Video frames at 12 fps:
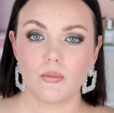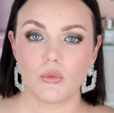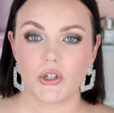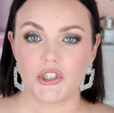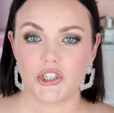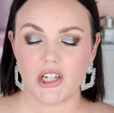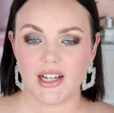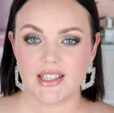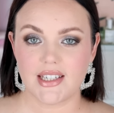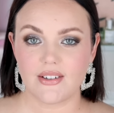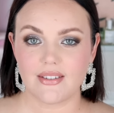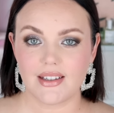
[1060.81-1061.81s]

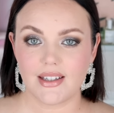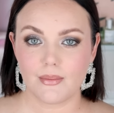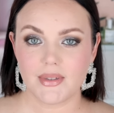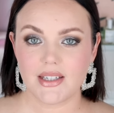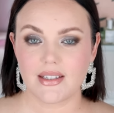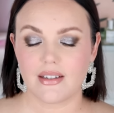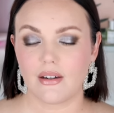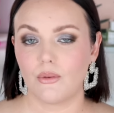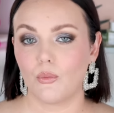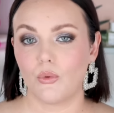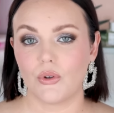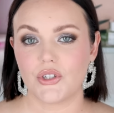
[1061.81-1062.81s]
moisturizing on the lips because I
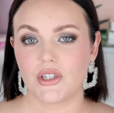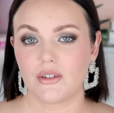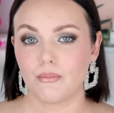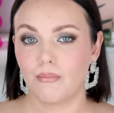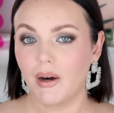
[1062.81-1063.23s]
don't want